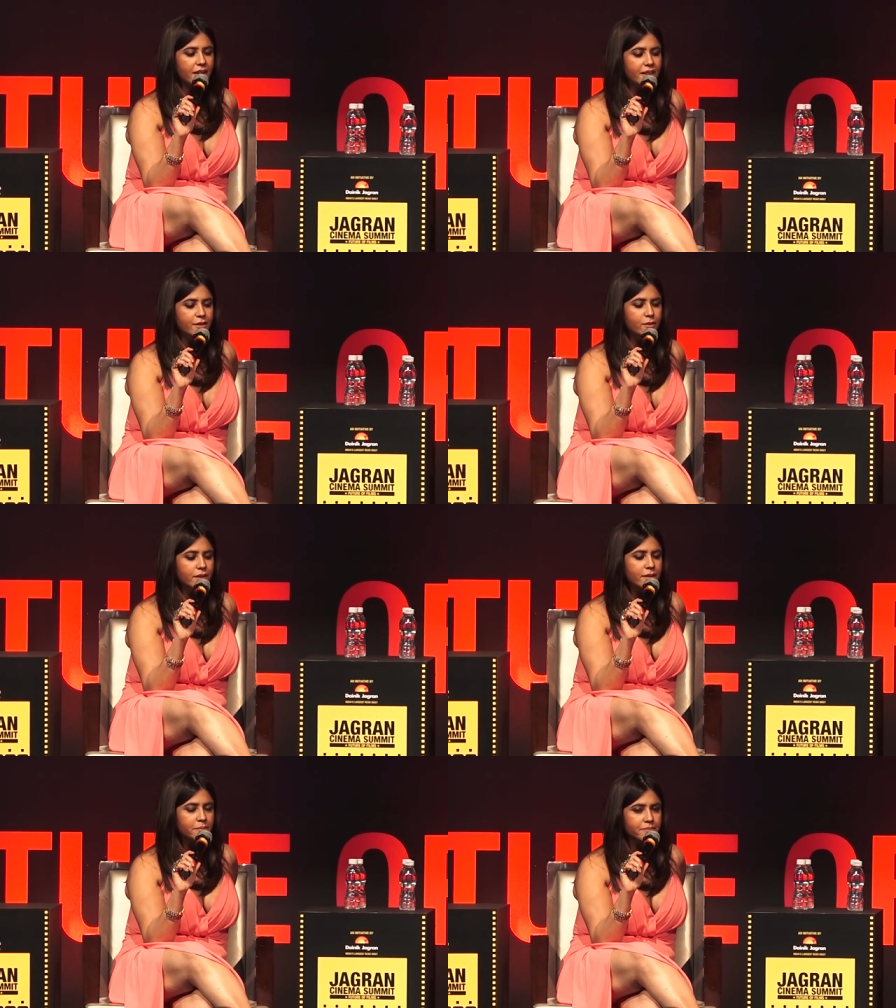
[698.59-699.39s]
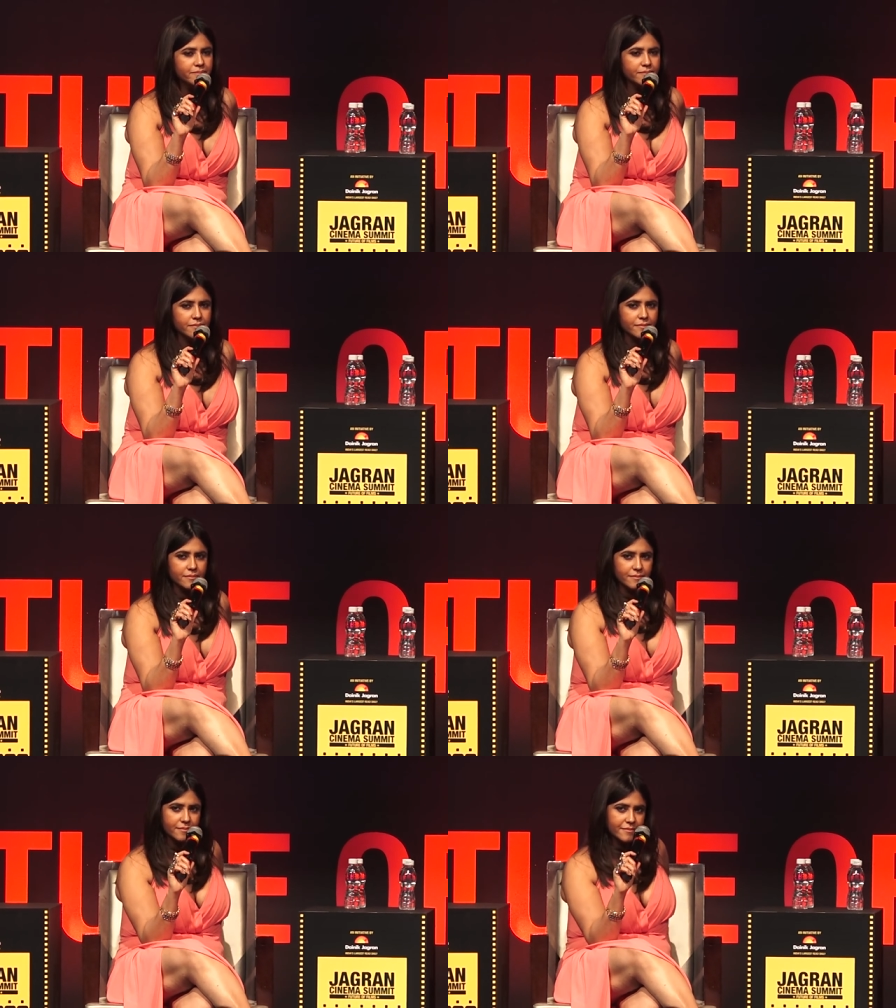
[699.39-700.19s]
he took a,
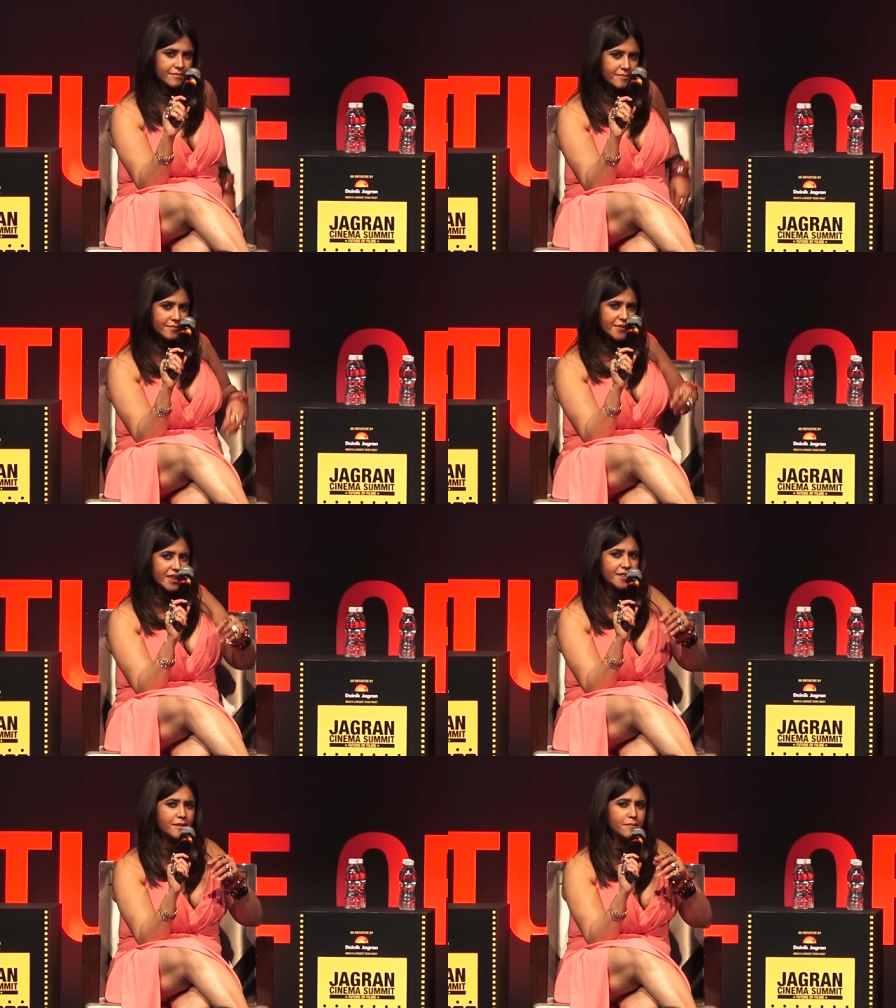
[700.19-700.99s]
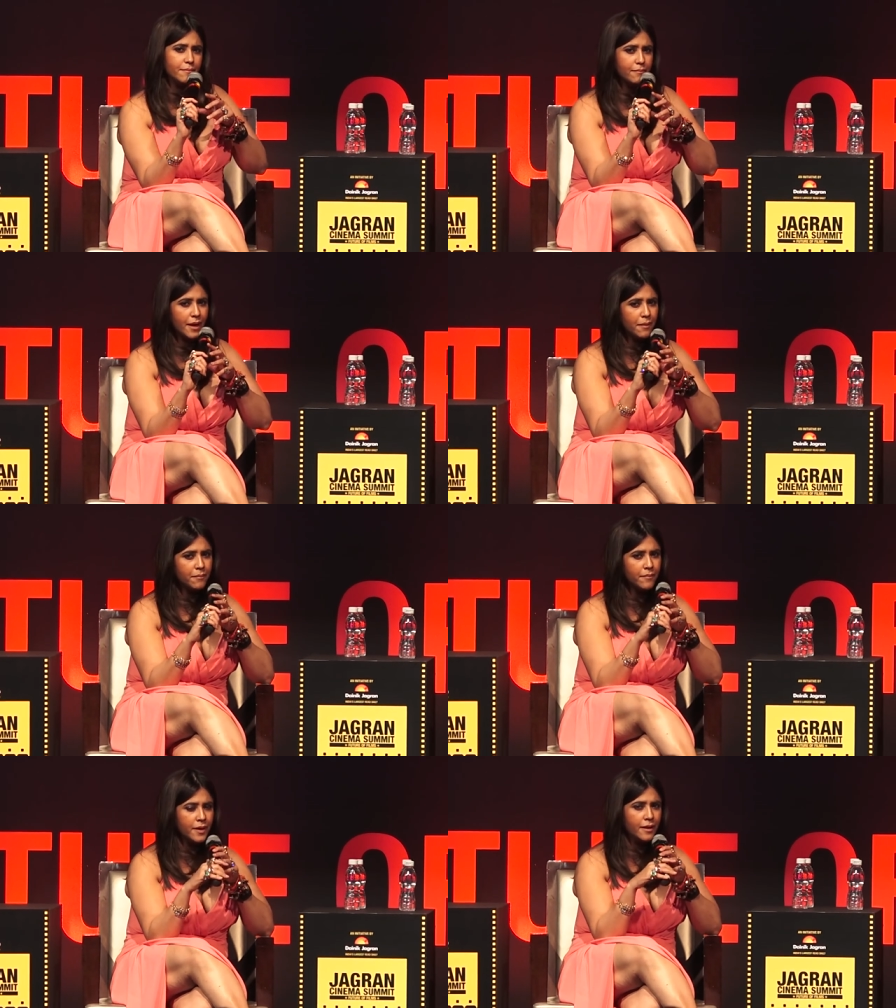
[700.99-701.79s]
he said, ma'am,